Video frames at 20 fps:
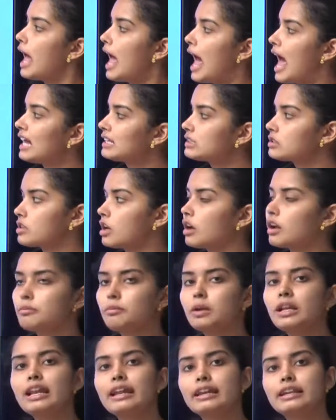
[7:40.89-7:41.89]
As thermal
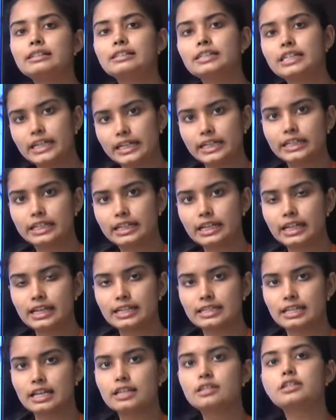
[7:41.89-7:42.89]
energy
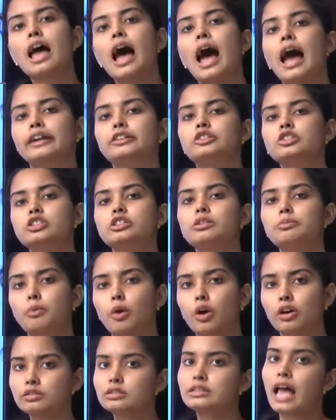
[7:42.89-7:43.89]
increases, the hydrogen
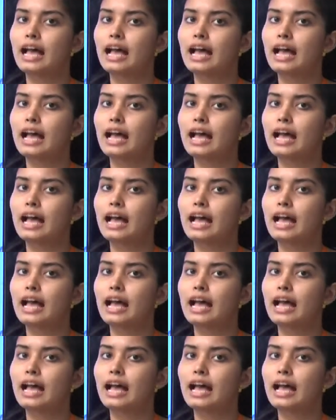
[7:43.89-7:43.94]
bonds,